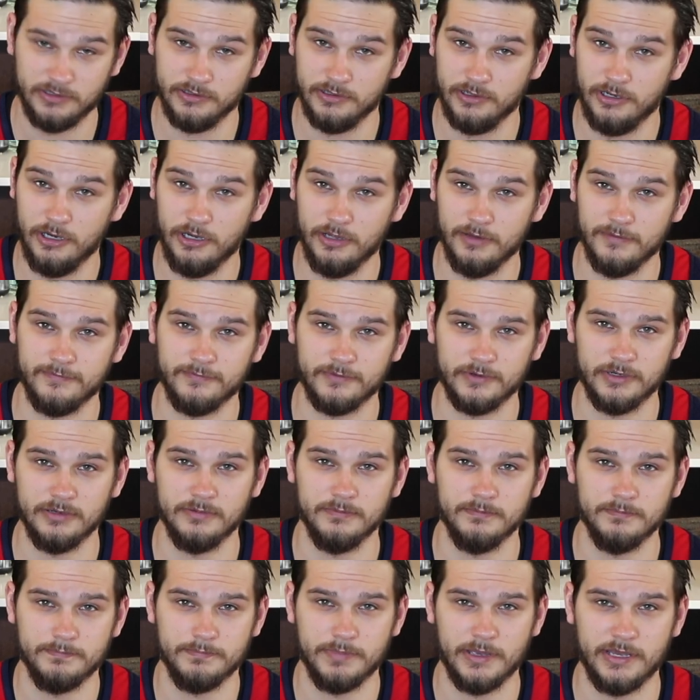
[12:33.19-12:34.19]
all
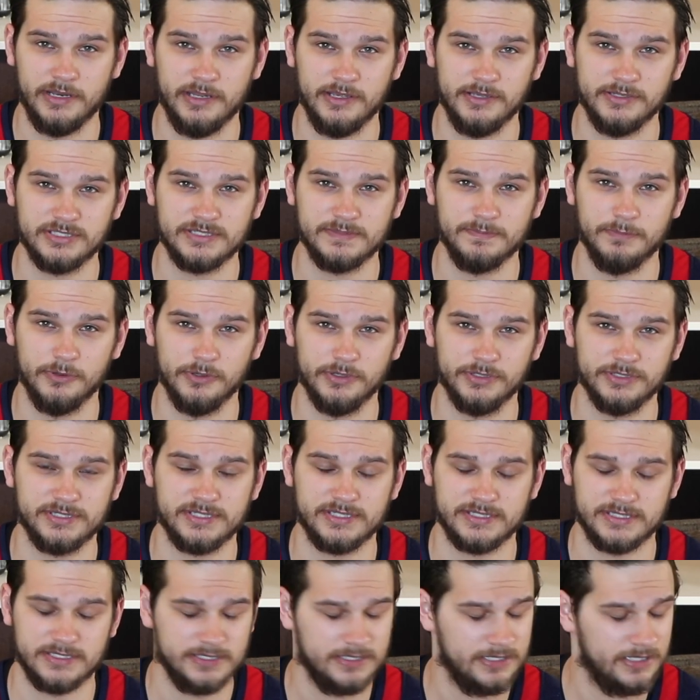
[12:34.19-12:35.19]
from Ben H
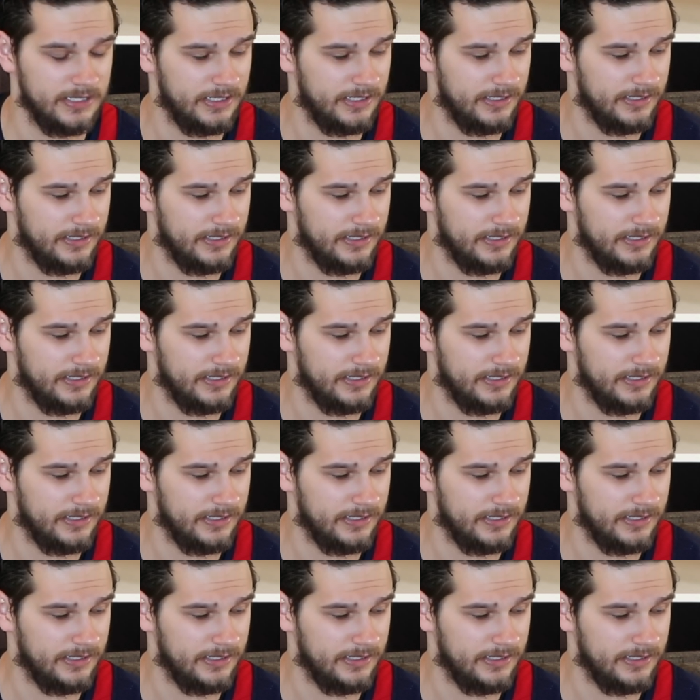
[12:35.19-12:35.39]
Sports.